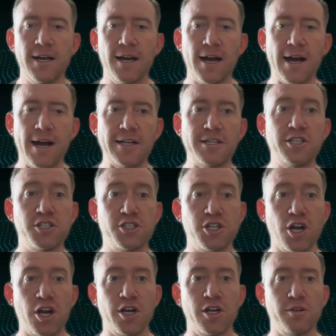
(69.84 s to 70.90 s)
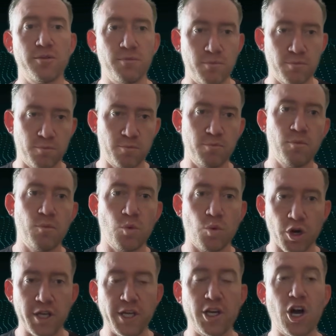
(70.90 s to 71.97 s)
uh, to start
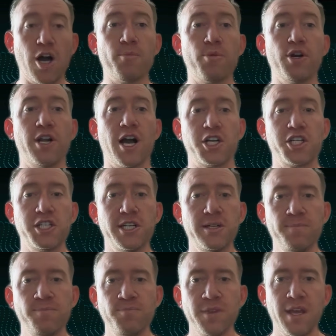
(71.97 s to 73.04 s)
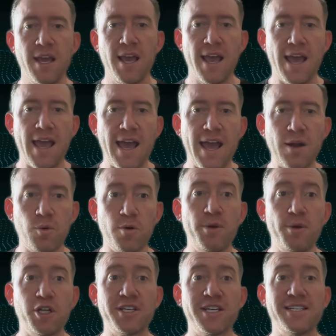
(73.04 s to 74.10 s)
working on production. And we're
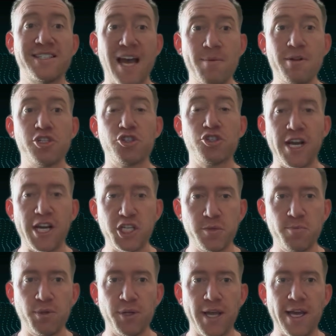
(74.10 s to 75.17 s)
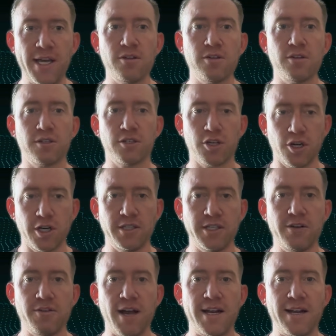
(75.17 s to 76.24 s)
building a demonstration plant
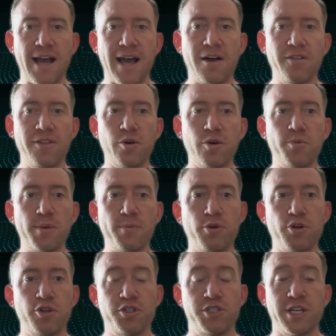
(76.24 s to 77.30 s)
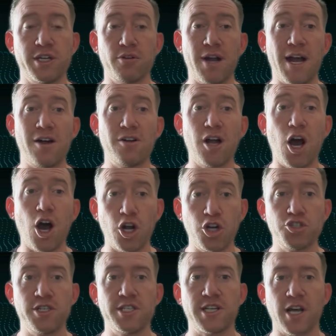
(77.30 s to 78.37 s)
currently right now that will be producing around
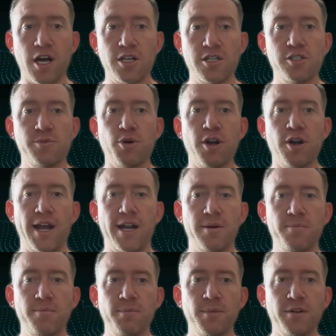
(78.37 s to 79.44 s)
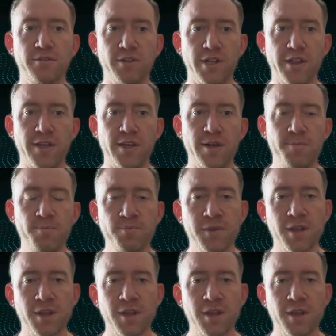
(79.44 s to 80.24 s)
100 tons per annum of lithium.